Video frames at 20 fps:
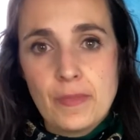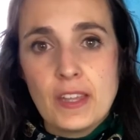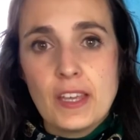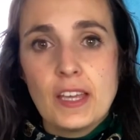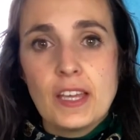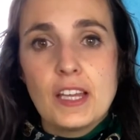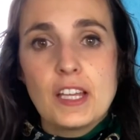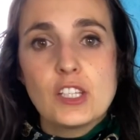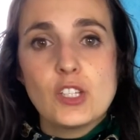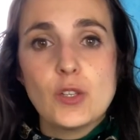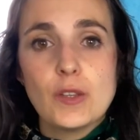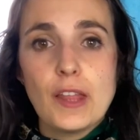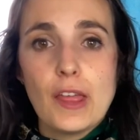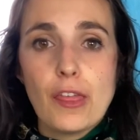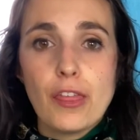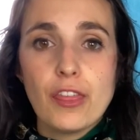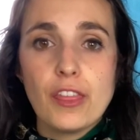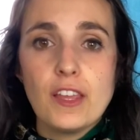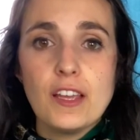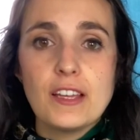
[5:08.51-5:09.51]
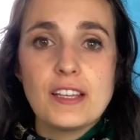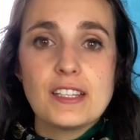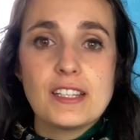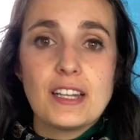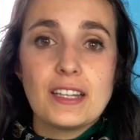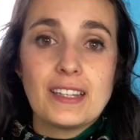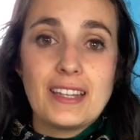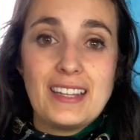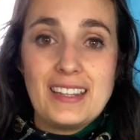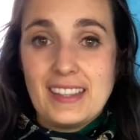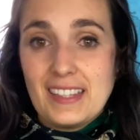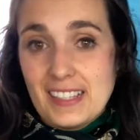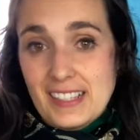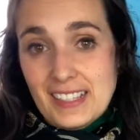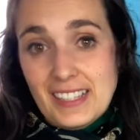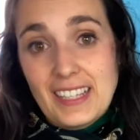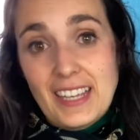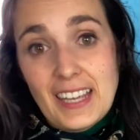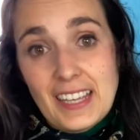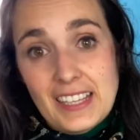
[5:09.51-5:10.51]
So the thing is that in this
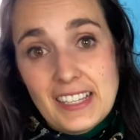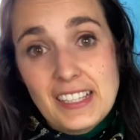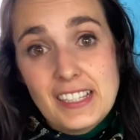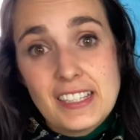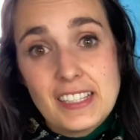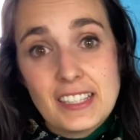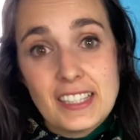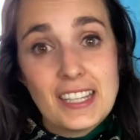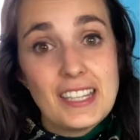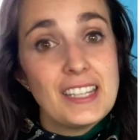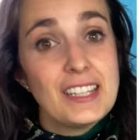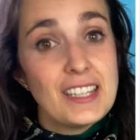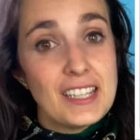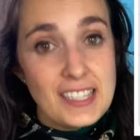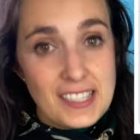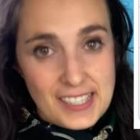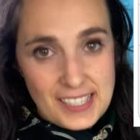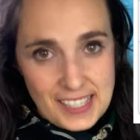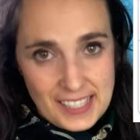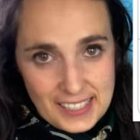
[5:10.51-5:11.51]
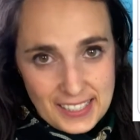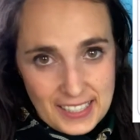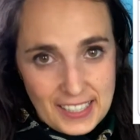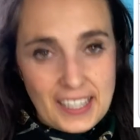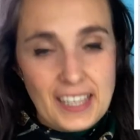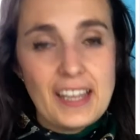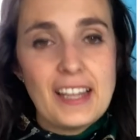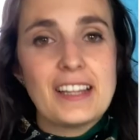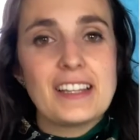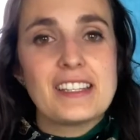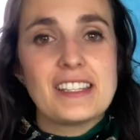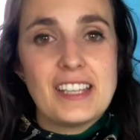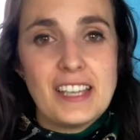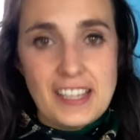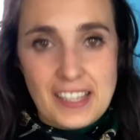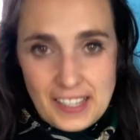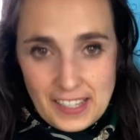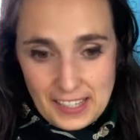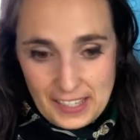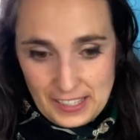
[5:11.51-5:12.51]
case, the intensity
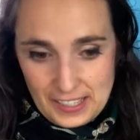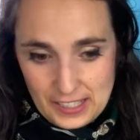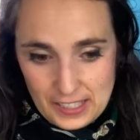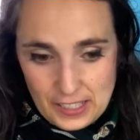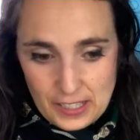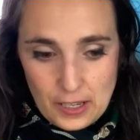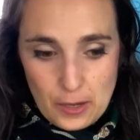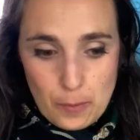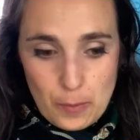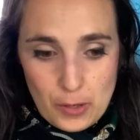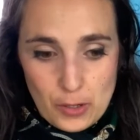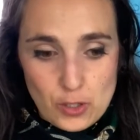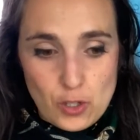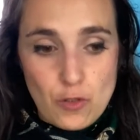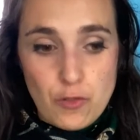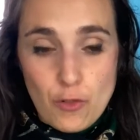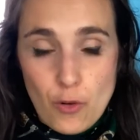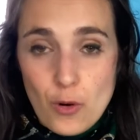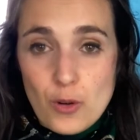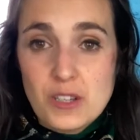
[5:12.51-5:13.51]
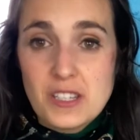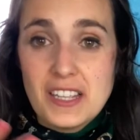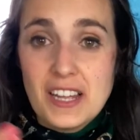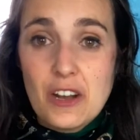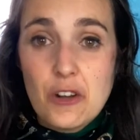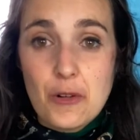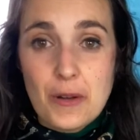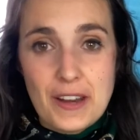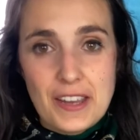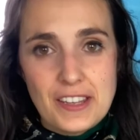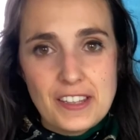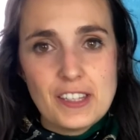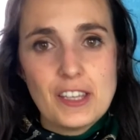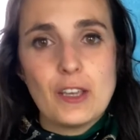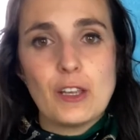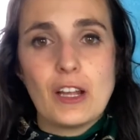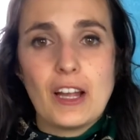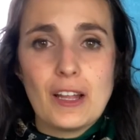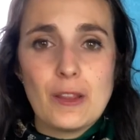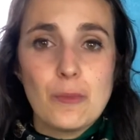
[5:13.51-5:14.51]
changes, because of course the rate, it
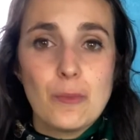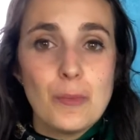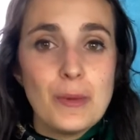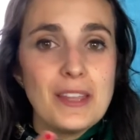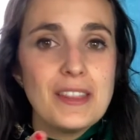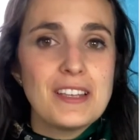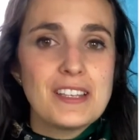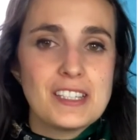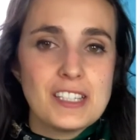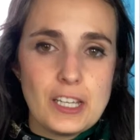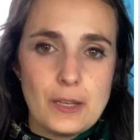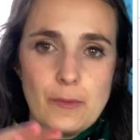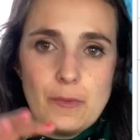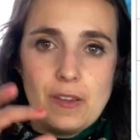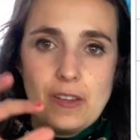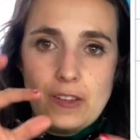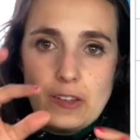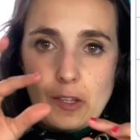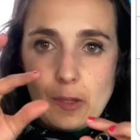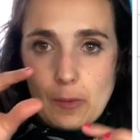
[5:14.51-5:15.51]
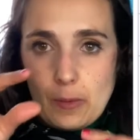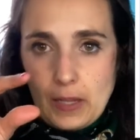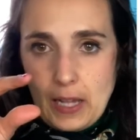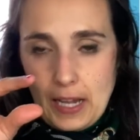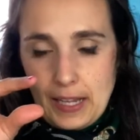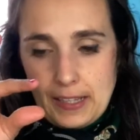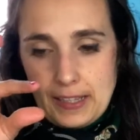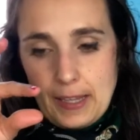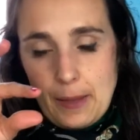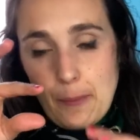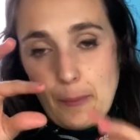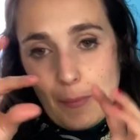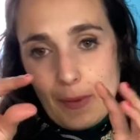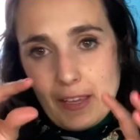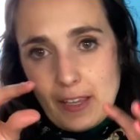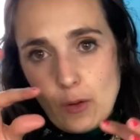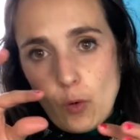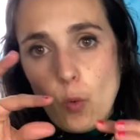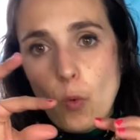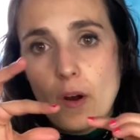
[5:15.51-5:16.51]
can be the same in the main
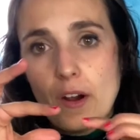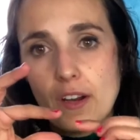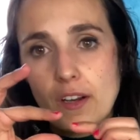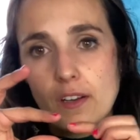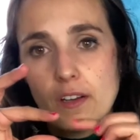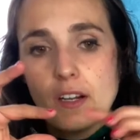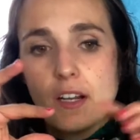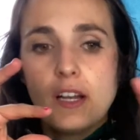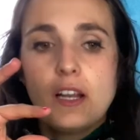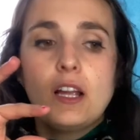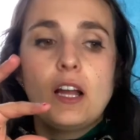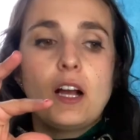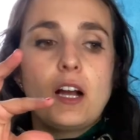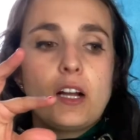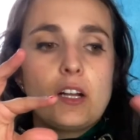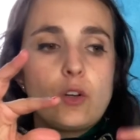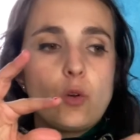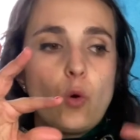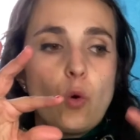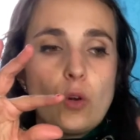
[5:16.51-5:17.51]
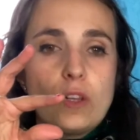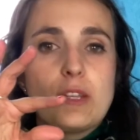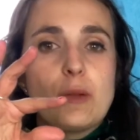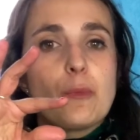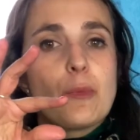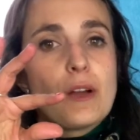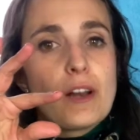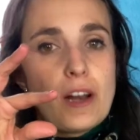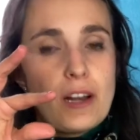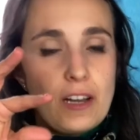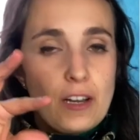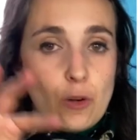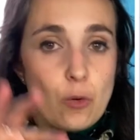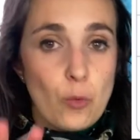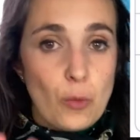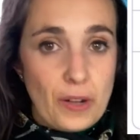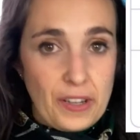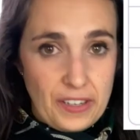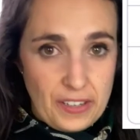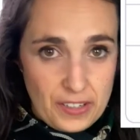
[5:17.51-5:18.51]
wire and all the parallel
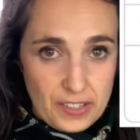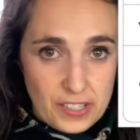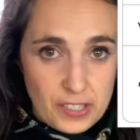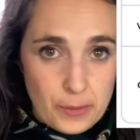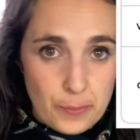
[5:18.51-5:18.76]
wires.